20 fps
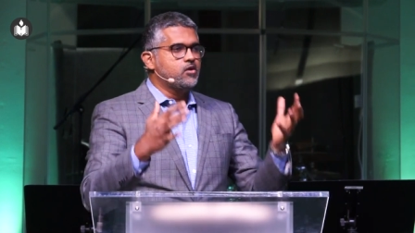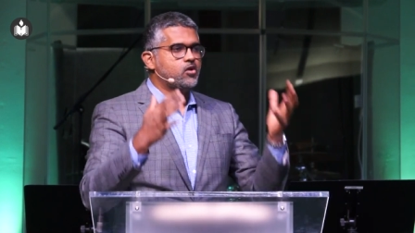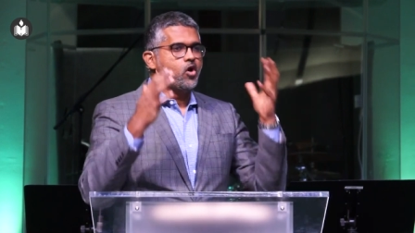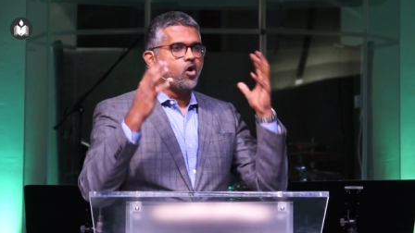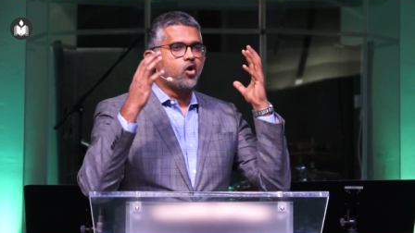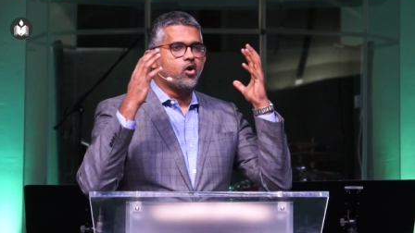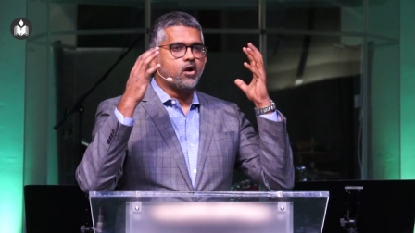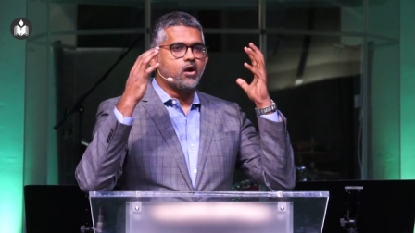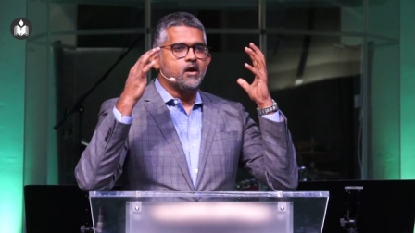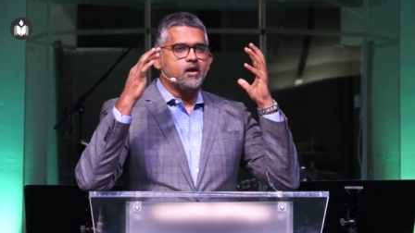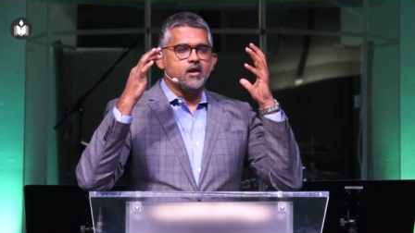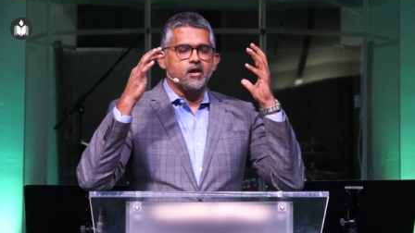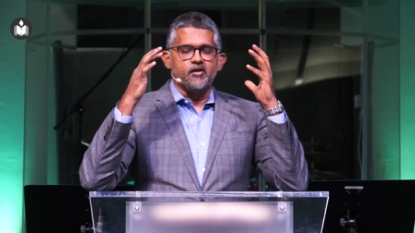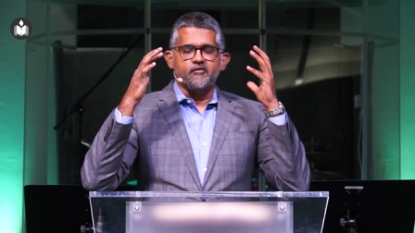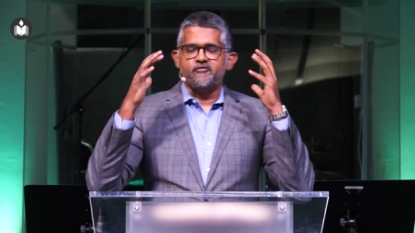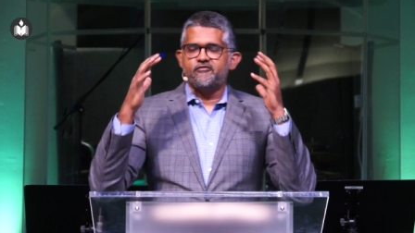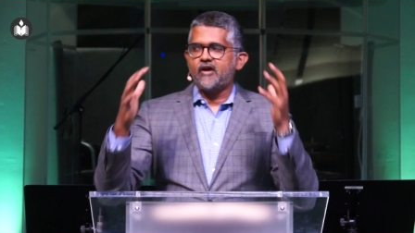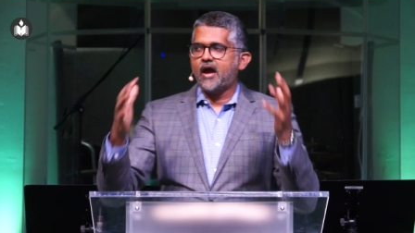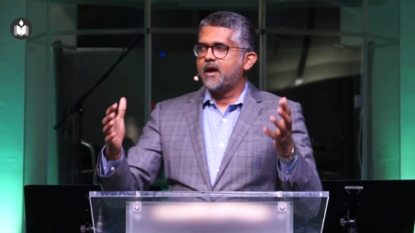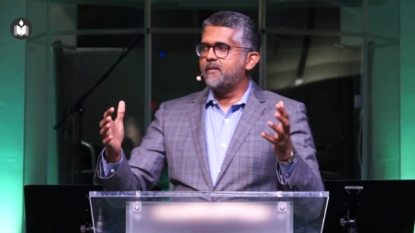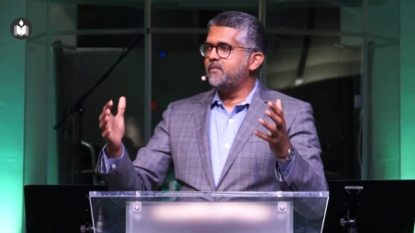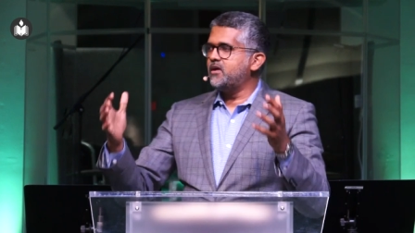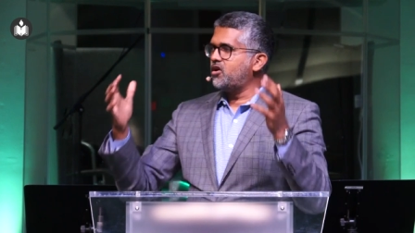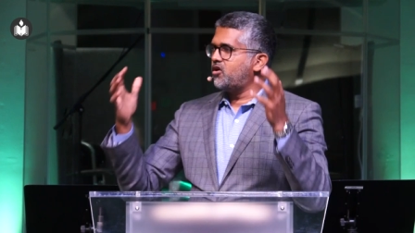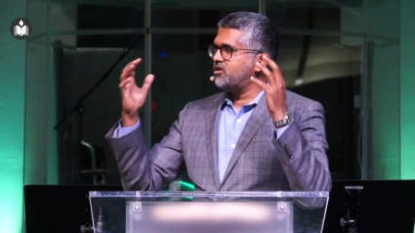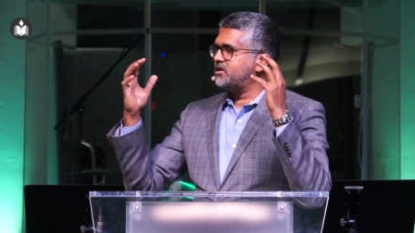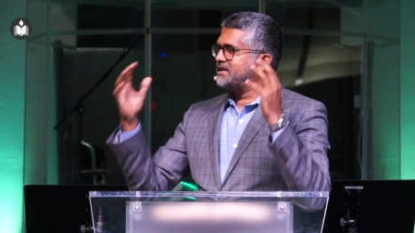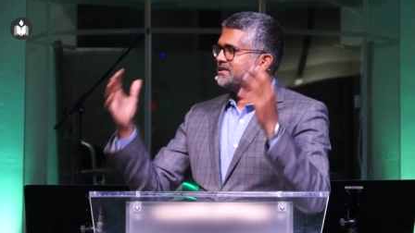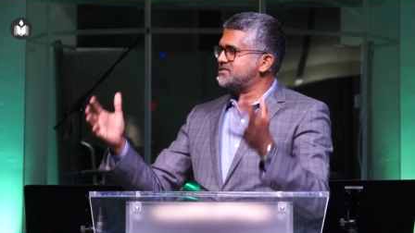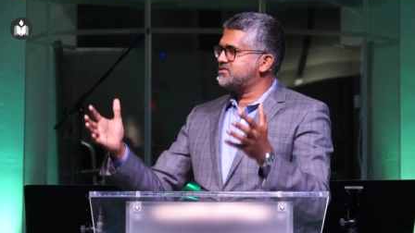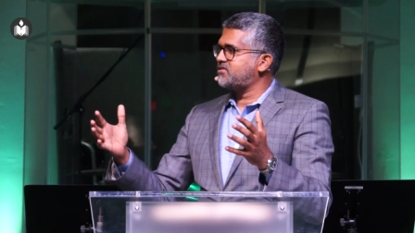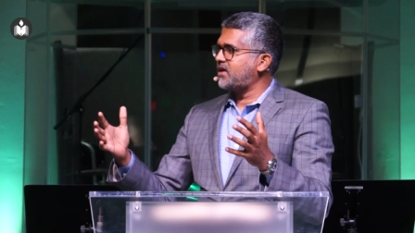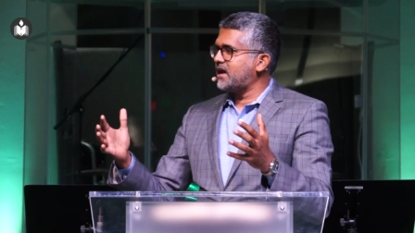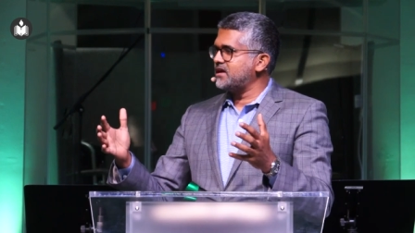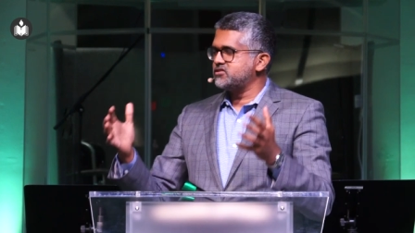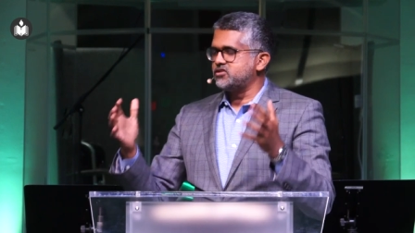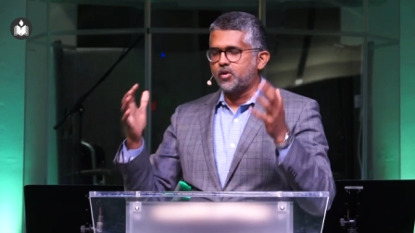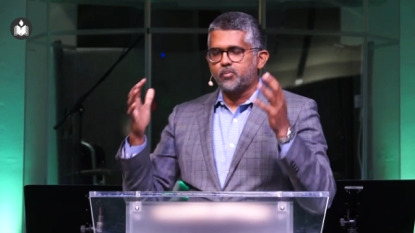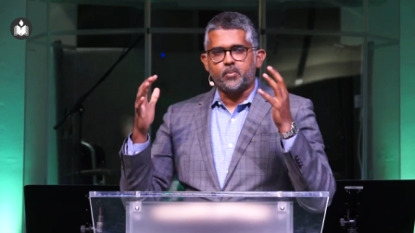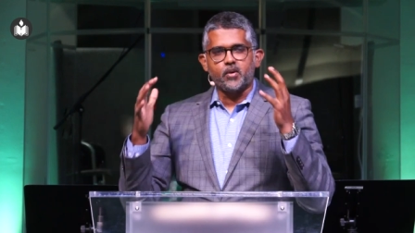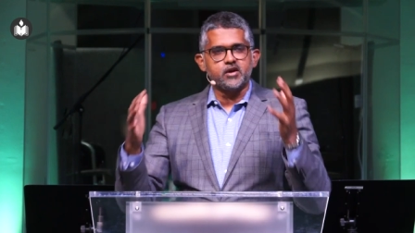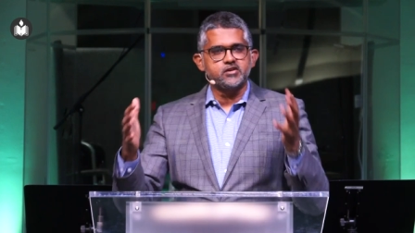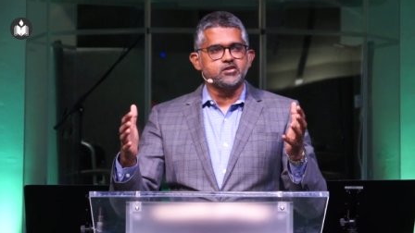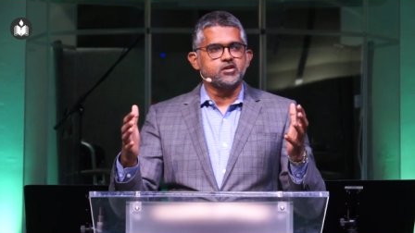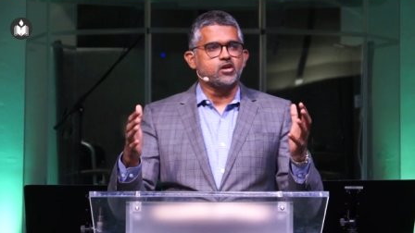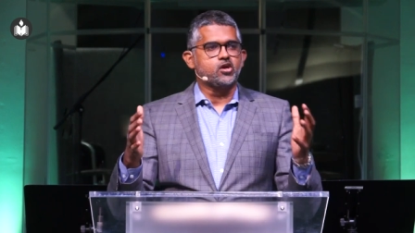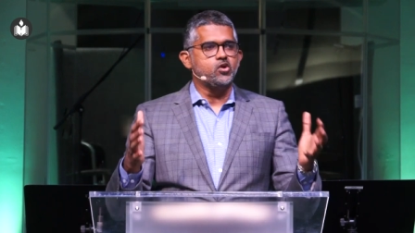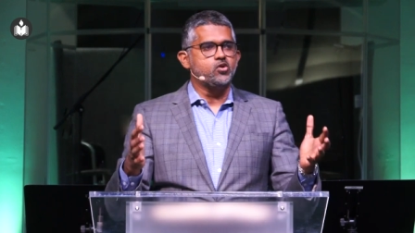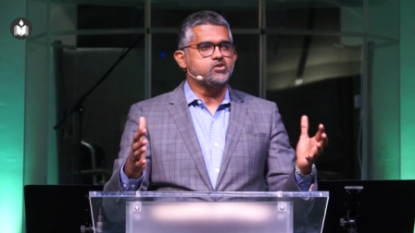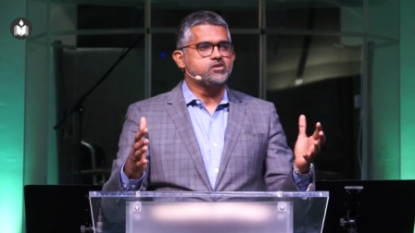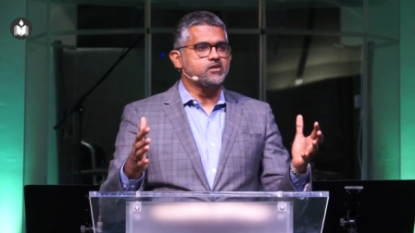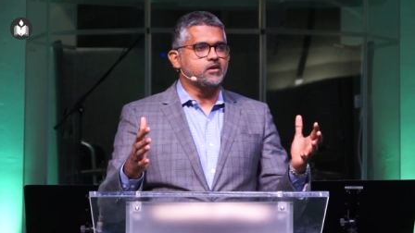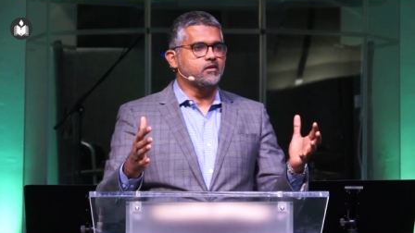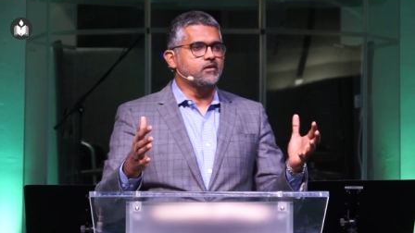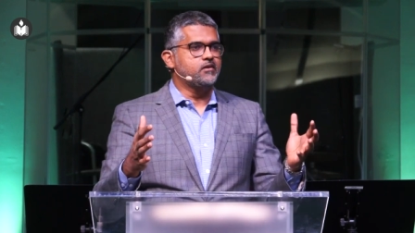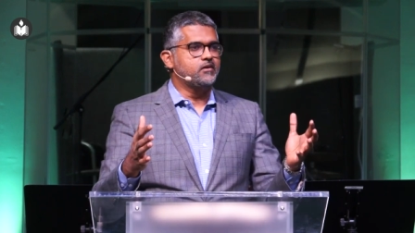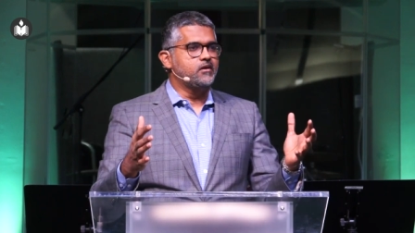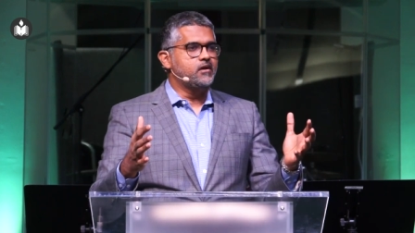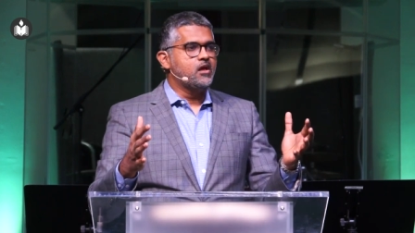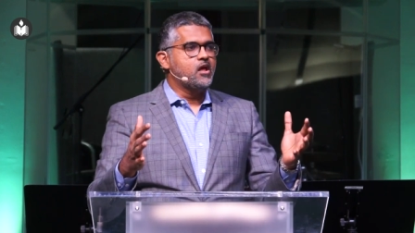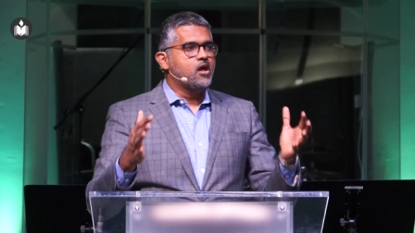nor famine, or distress, or persecution,